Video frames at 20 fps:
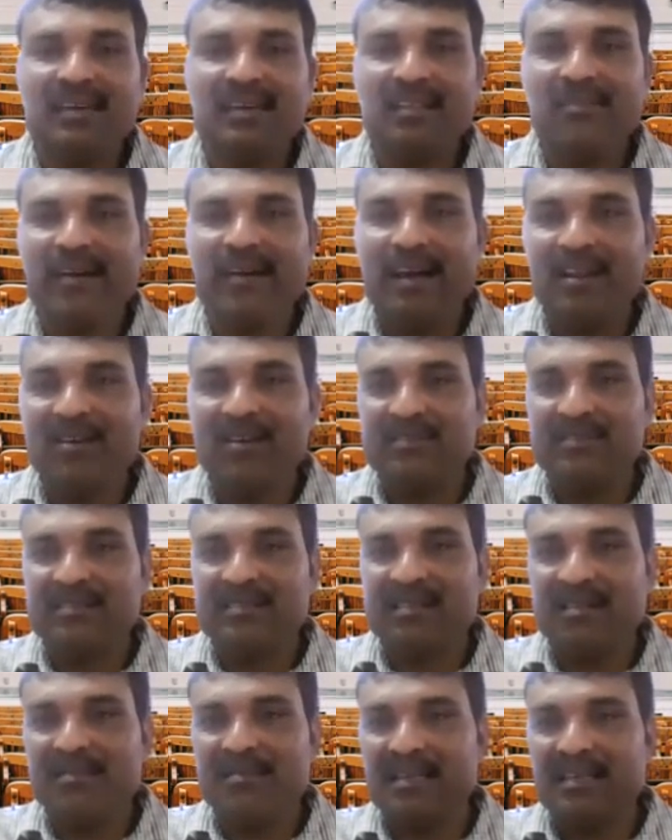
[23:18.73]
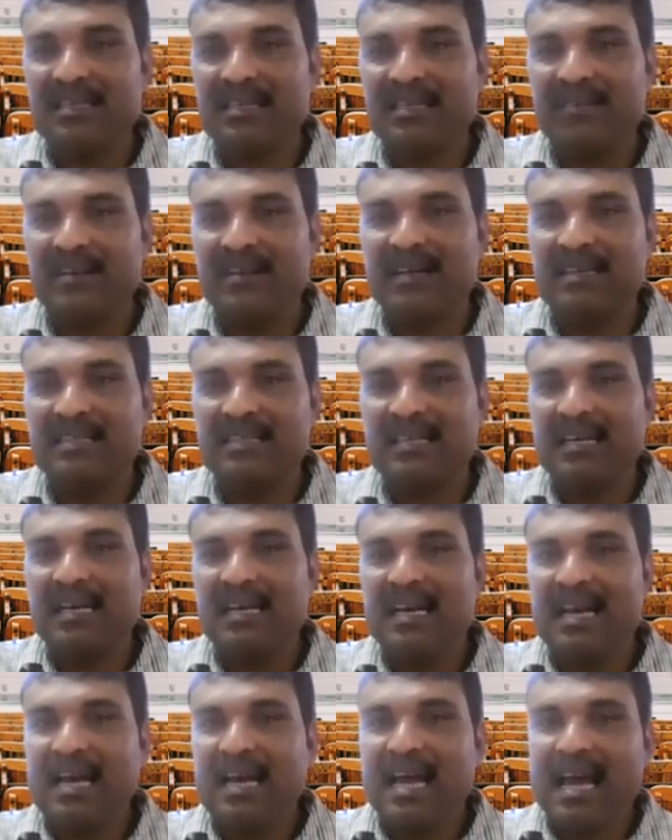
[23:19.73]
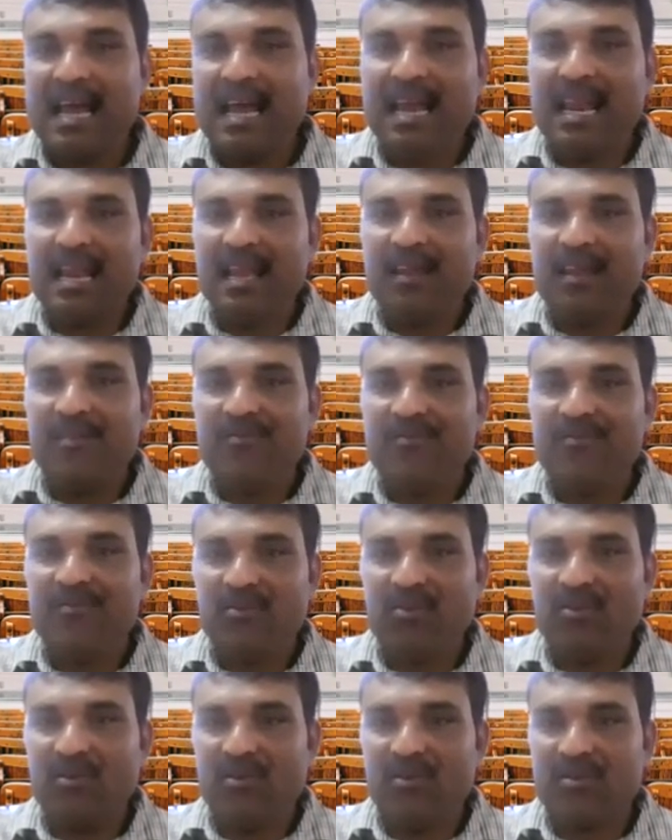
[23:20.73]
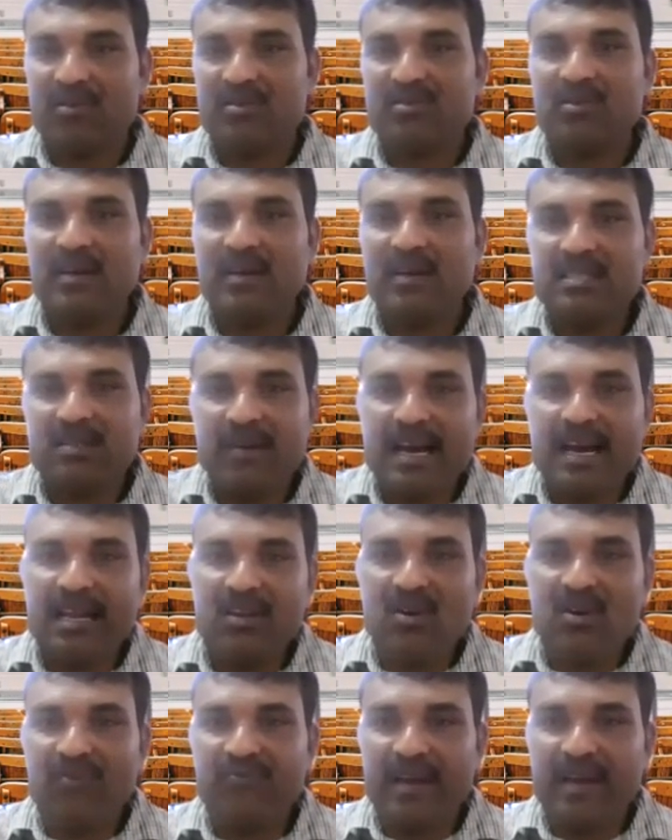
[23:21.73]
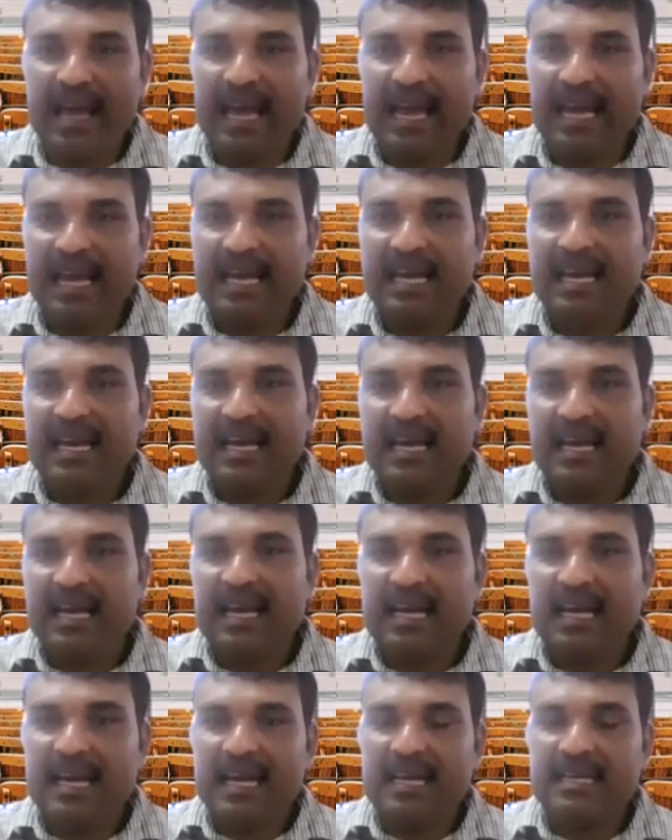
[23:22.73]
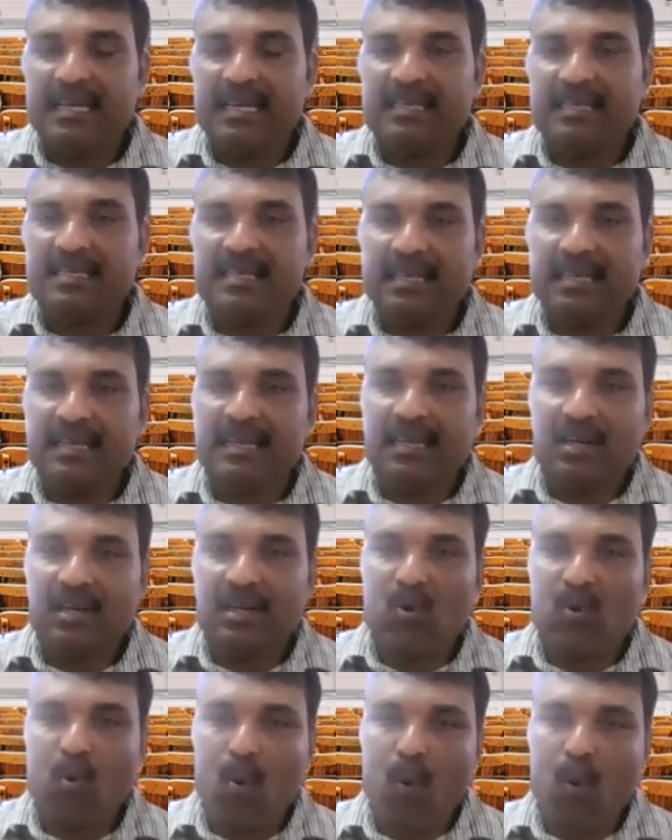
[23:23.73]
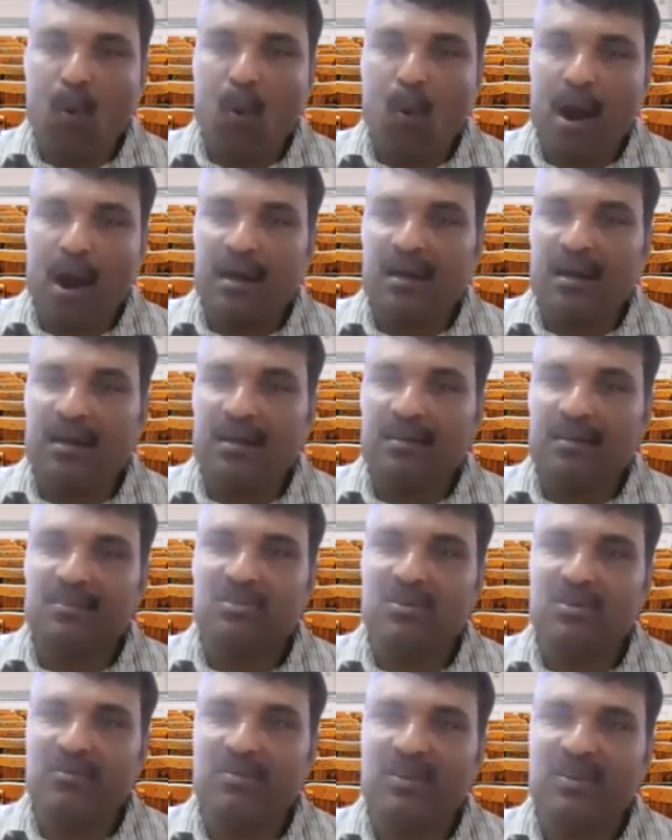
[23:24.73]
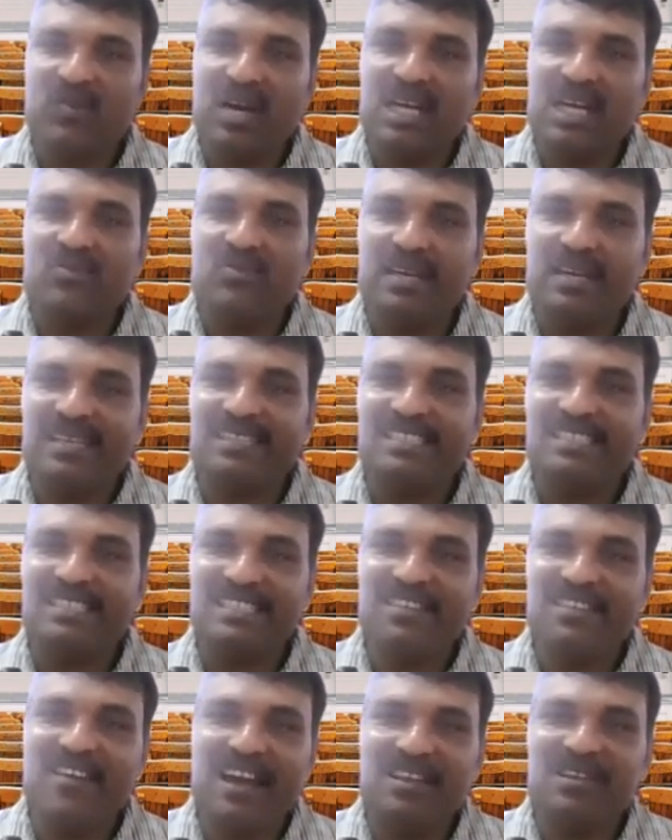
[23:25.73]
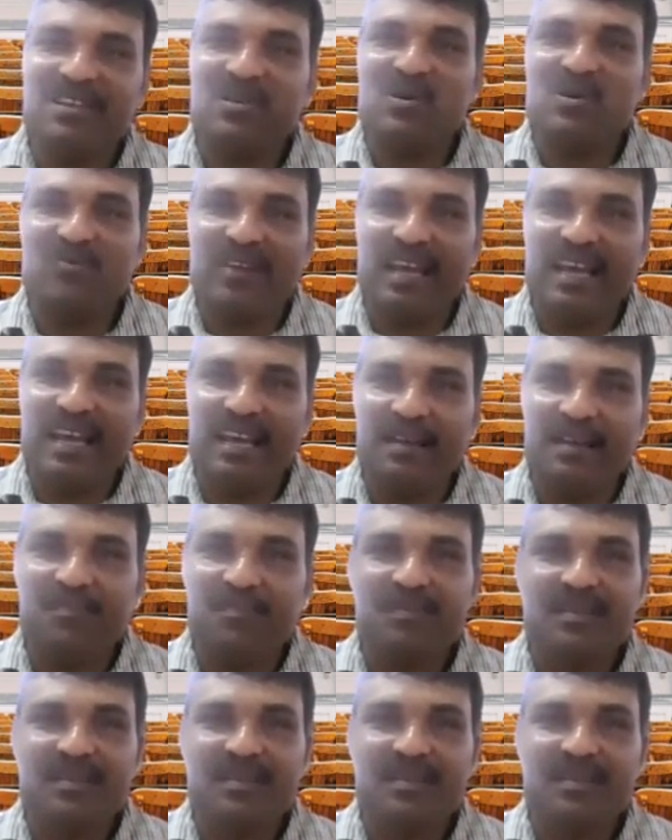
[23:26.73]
The value of this limit is given as ln4. So what's the value of a? A is equal to 1. So we evaluate the value of a.